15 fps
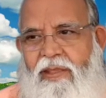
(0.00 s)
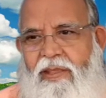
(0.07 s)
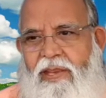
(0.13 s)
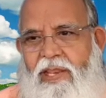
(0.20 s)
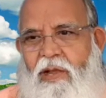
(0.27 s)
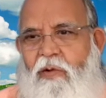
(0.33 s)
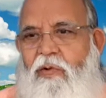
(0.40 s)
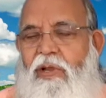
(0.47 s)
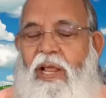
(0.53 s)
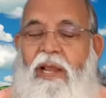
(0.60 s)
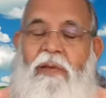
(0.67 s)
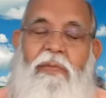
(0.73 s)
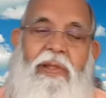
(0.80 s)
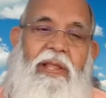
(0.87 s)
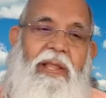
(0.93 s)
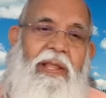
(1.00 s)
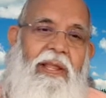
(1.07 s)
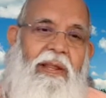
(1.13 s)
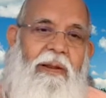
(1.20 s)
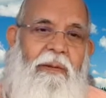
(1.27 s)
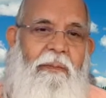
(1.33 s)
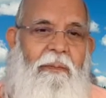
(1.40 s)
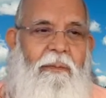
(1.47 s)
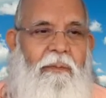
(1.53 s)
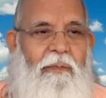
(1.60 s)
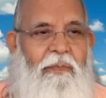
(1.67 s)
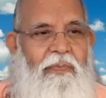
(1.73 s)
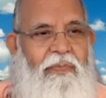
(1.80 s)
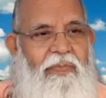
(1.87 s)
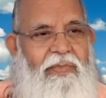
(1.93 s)
Now tell me,
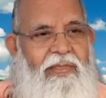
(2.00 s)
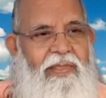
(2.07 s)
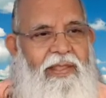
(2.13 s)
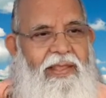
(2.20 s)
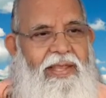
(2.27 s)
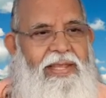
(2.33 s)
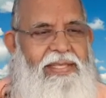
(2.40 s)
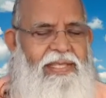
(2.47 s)
is